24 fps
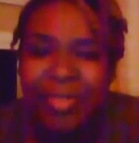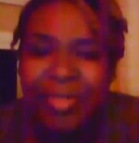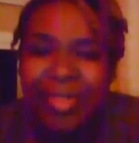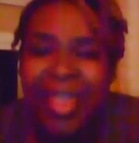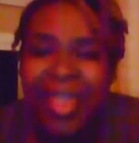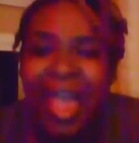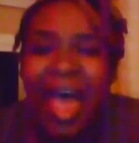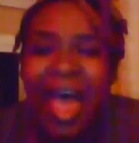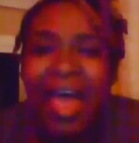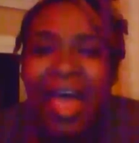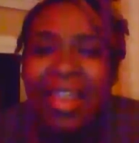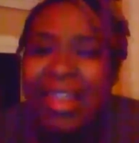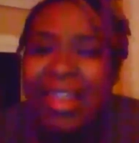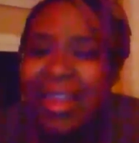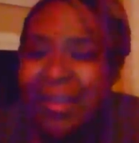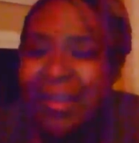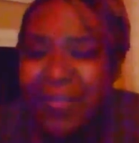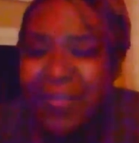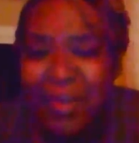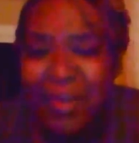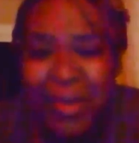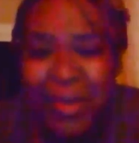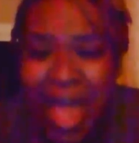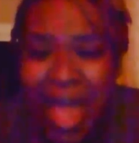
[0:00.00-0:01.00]
I
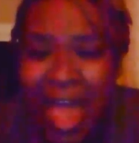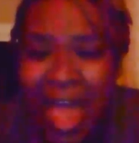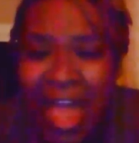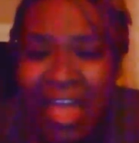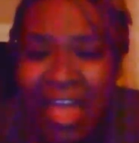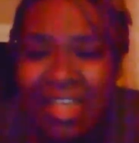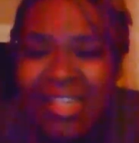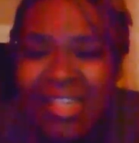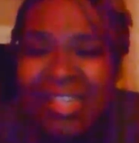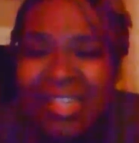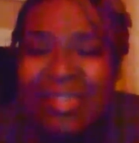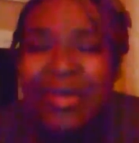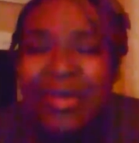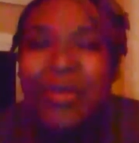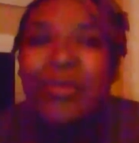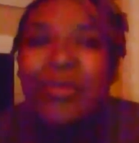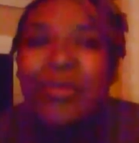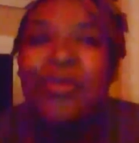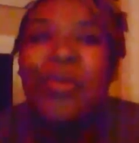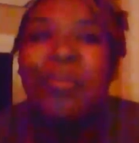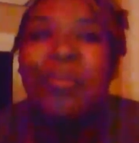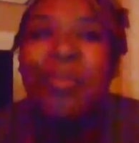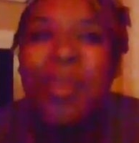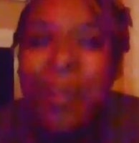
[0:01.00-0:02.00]
love you guys. And
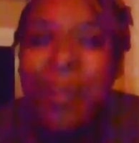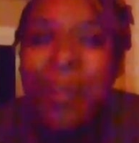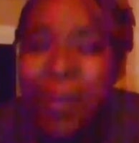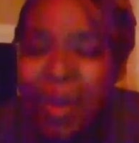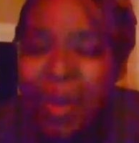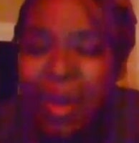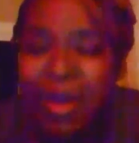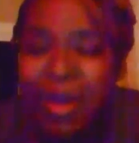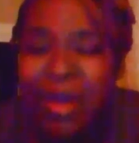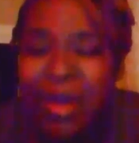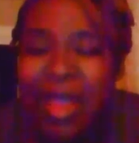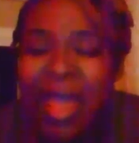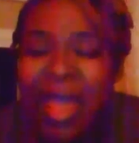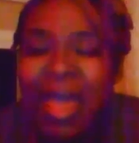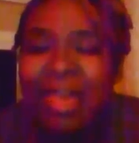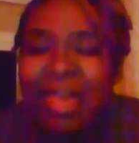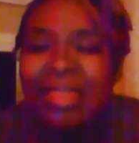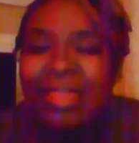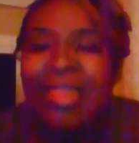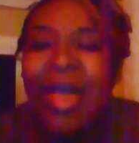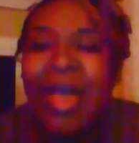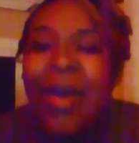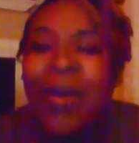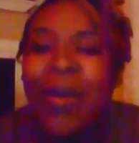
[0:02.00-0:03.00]
remember
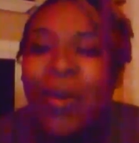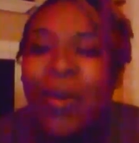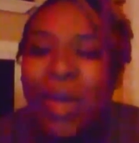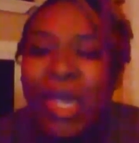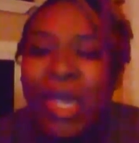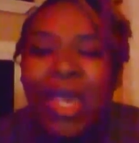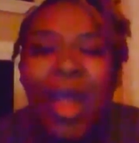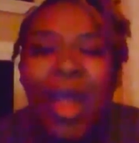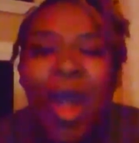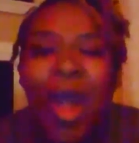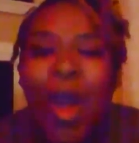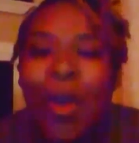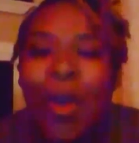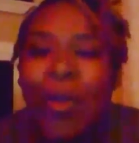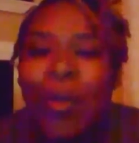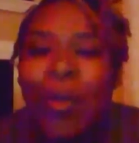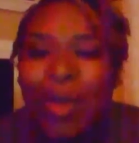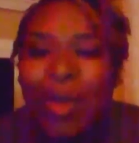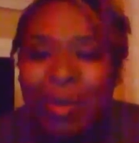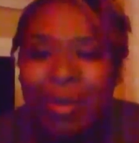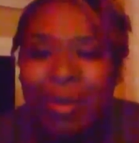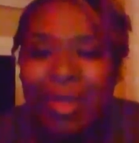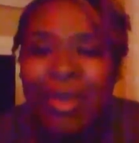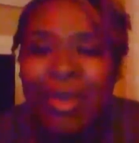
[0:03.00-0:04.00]
that we are
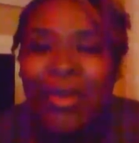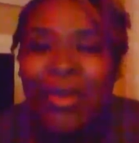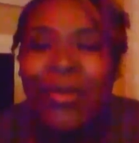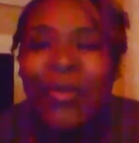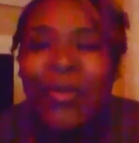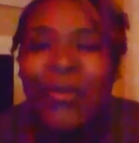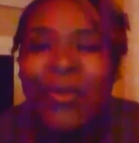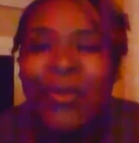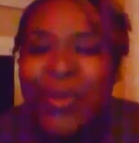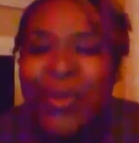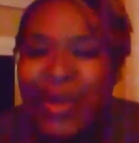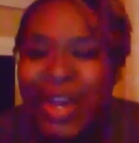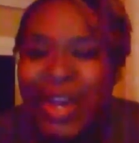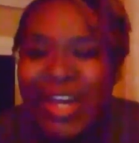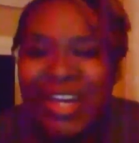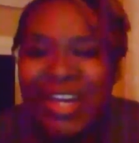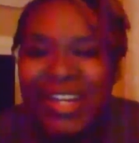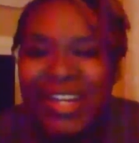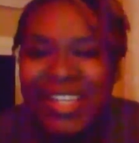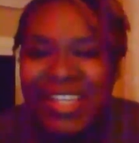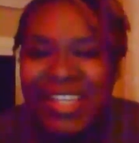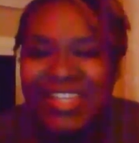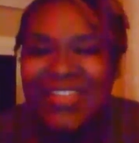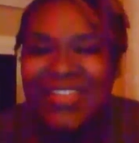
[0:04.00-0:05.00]
women
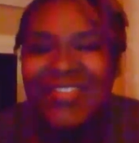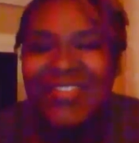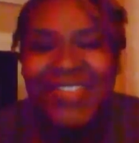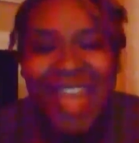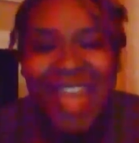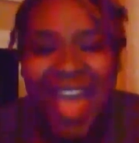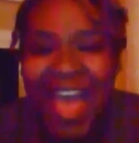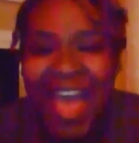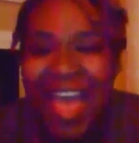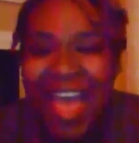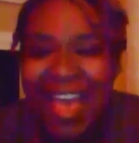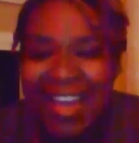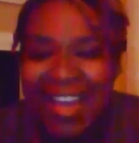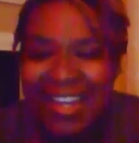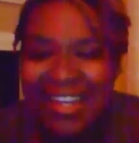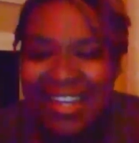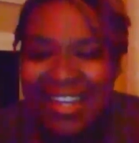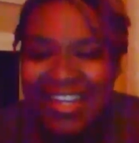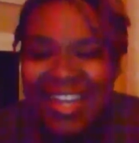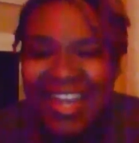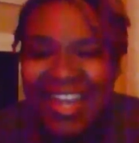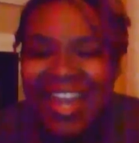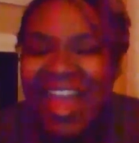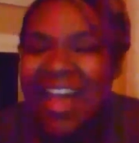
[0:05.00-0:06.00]
warriors of God.
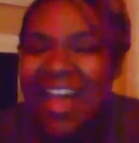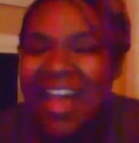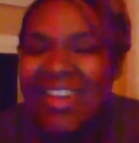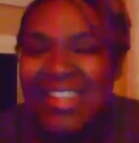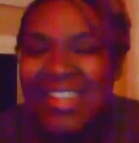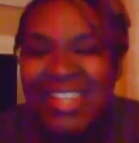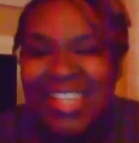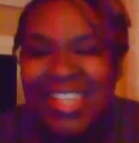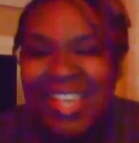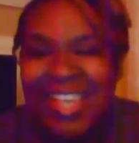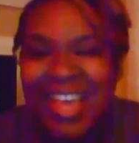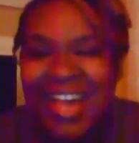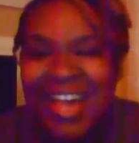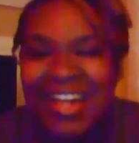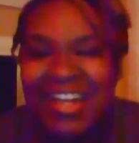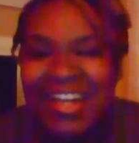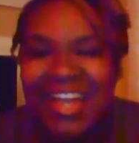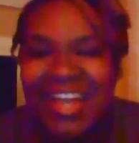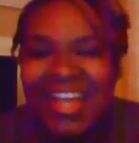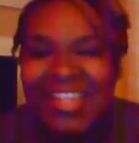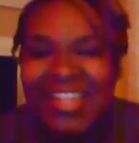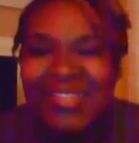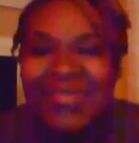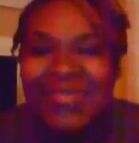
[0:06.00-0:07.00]
And I'll see y'all
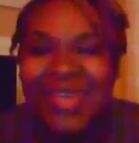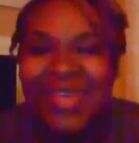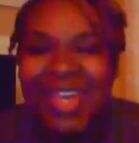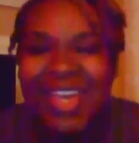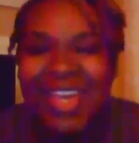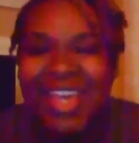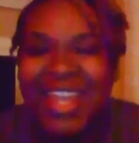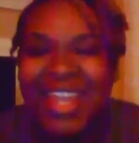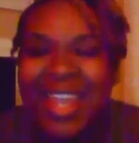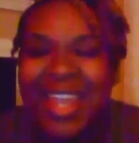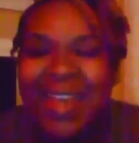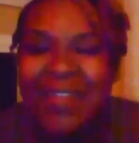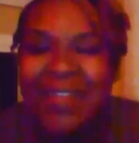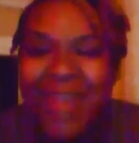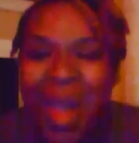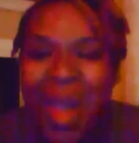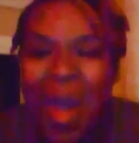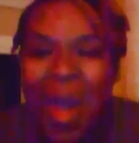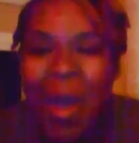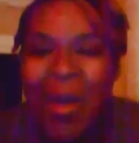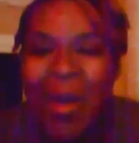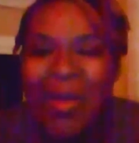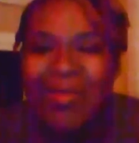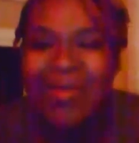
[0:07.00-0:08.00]
next week. Love
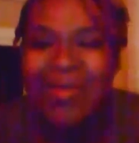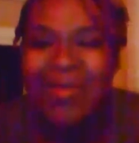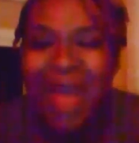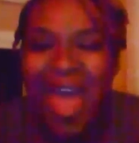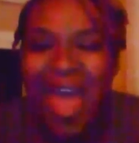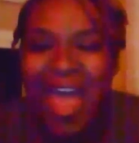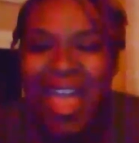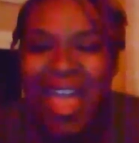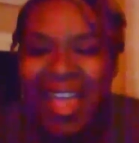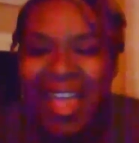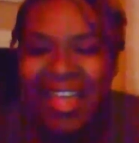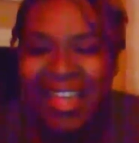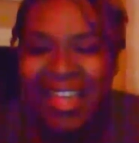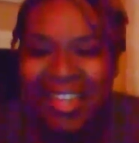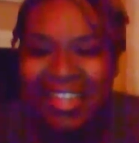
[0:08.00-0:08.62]
y'all. Bye.